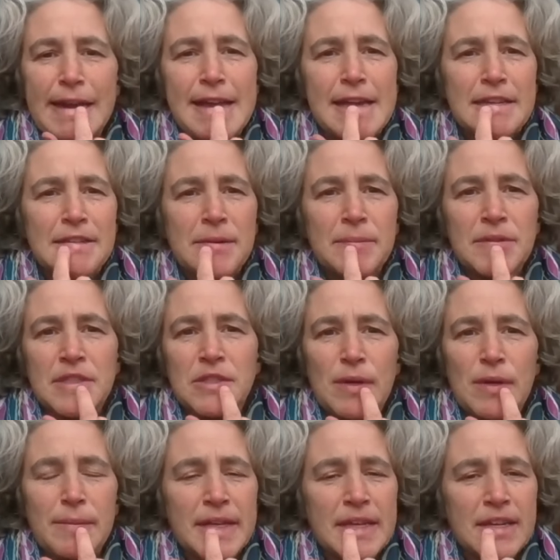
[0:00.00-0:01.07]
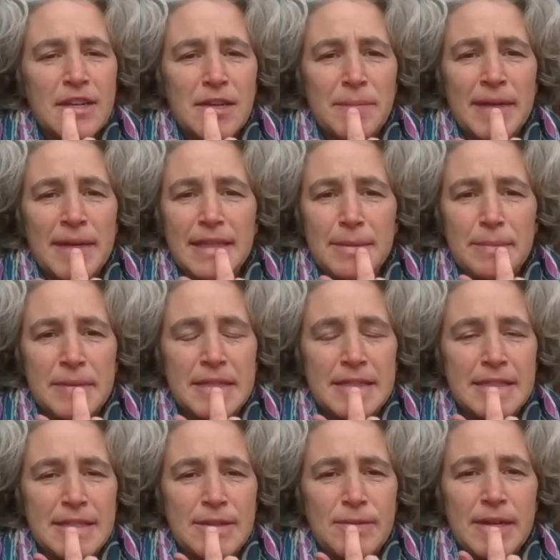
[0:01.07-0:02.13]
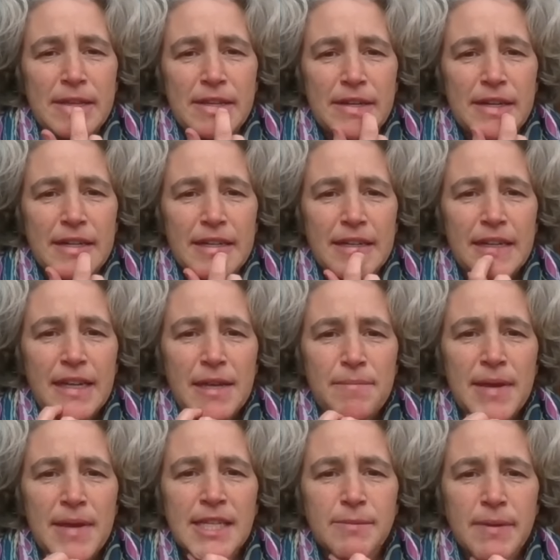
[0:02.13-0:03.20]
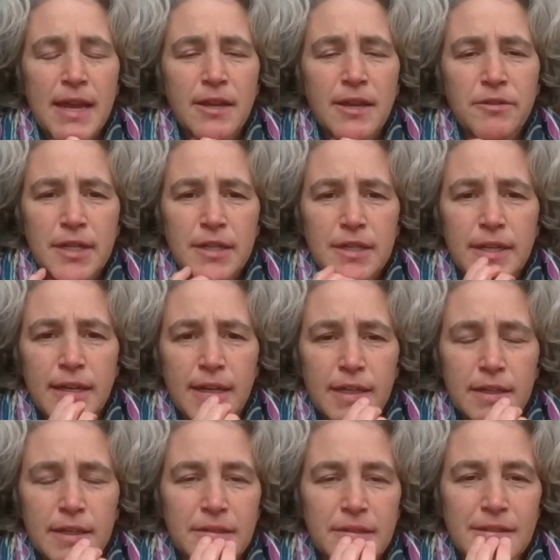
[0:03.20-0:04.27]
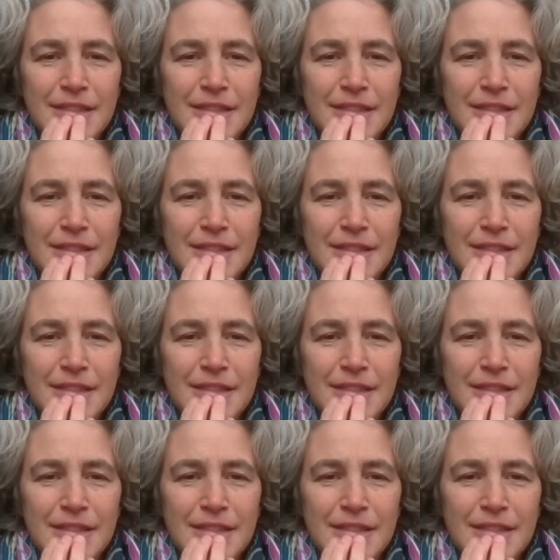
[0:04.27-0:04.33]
And I end up just rubbing it on my lip to see whether it makes me angry or not